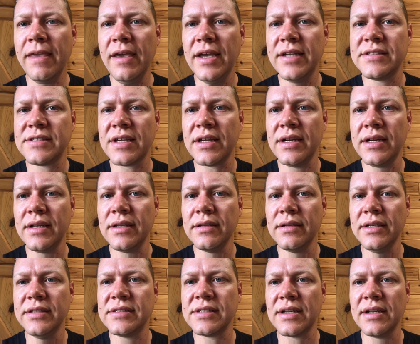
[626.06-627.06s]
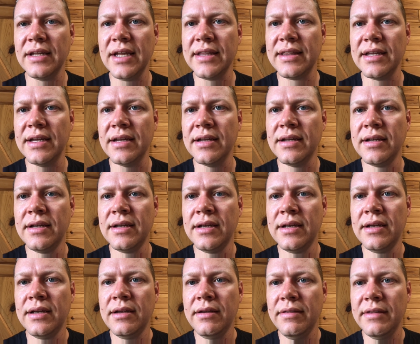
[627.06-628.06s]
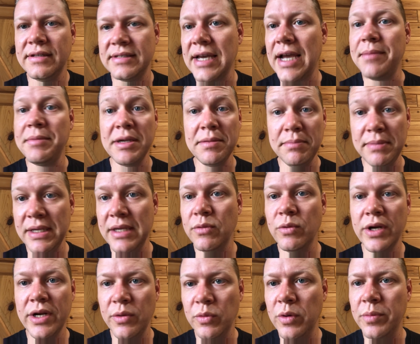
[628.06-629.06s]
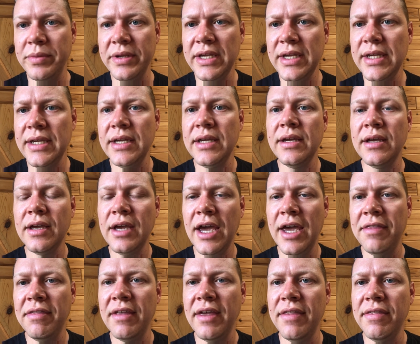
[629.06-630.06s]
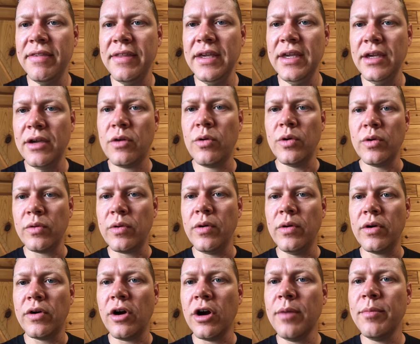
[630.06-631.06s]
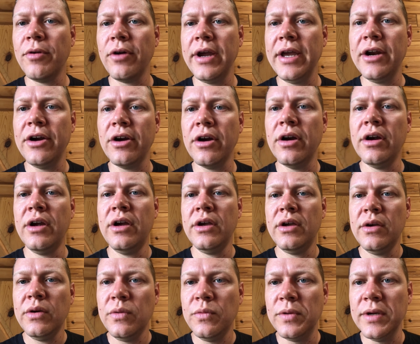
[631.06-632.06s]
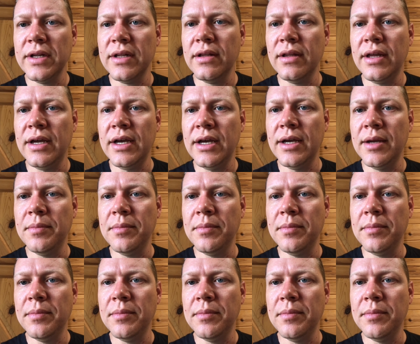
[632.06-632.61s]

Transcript: it's gonna let the timing be what it will be, and then the quote unquote carburetor will